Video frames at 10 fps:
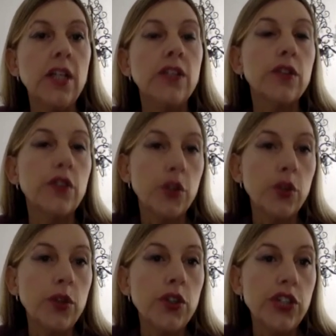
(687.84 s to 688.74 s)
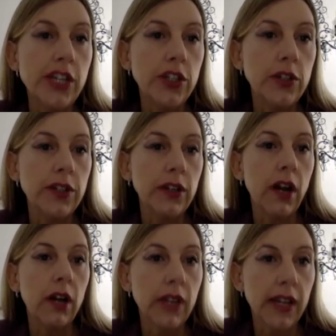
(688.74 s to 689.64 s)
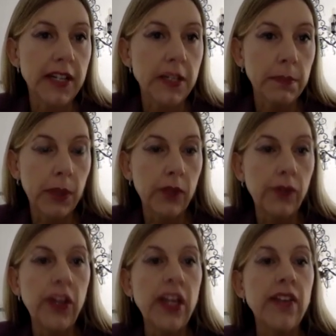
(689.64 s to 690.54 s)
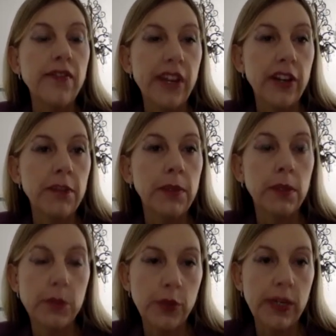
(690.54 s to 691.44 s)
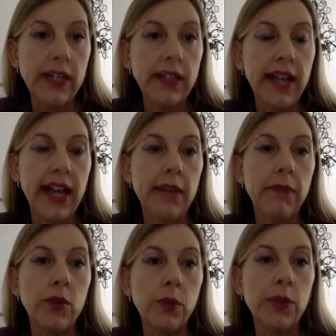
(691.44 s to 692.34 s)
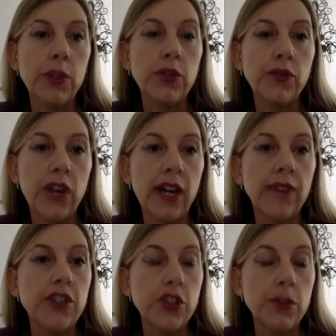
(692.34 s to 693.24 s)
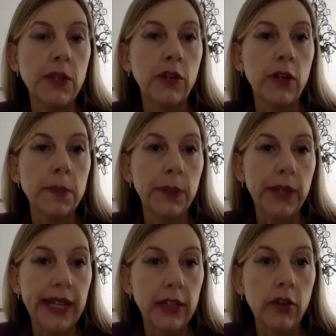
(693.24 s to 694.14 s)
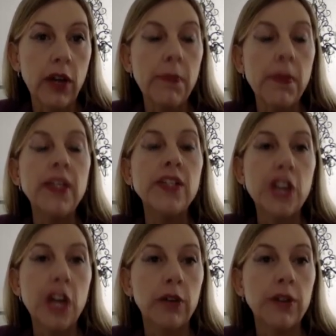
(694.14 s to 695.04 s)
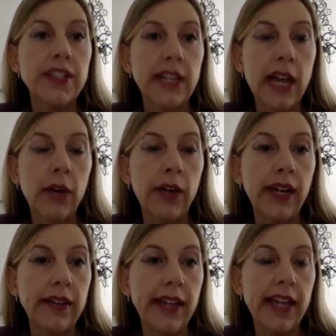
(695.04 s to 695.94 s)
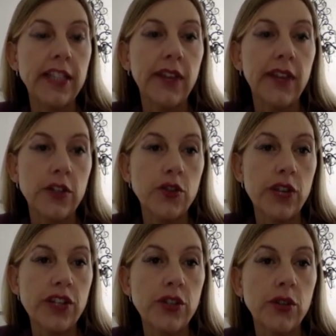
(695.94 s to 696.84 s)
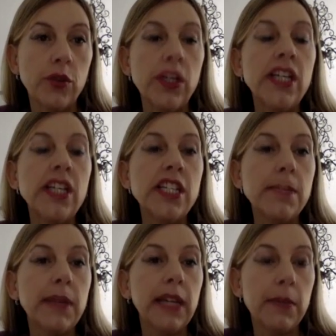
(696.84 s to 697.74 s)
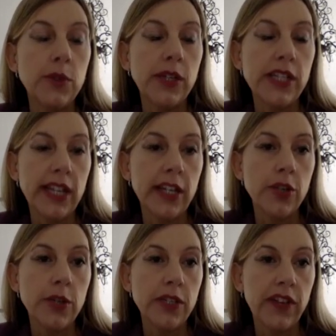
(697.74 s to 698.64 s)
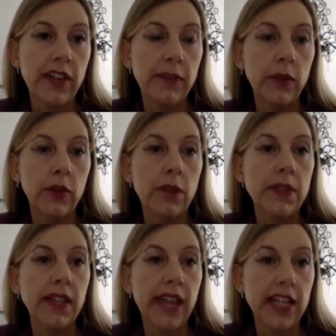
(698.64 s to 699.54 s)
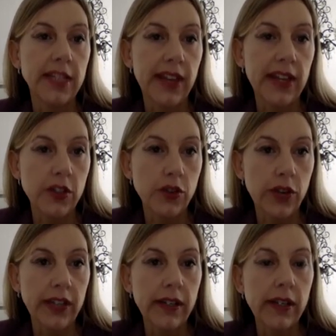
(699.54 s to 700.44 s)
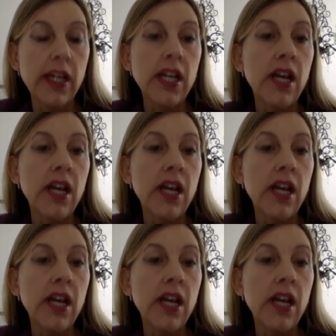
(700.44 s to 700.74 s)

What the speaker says: So the dosage schedules are outlined above, variable between 0.25 to 2 milligrams per kilogram, tolerance allowing in the case of isotretinoin, typically between 10 and 25 milligrams in the case of acitretin.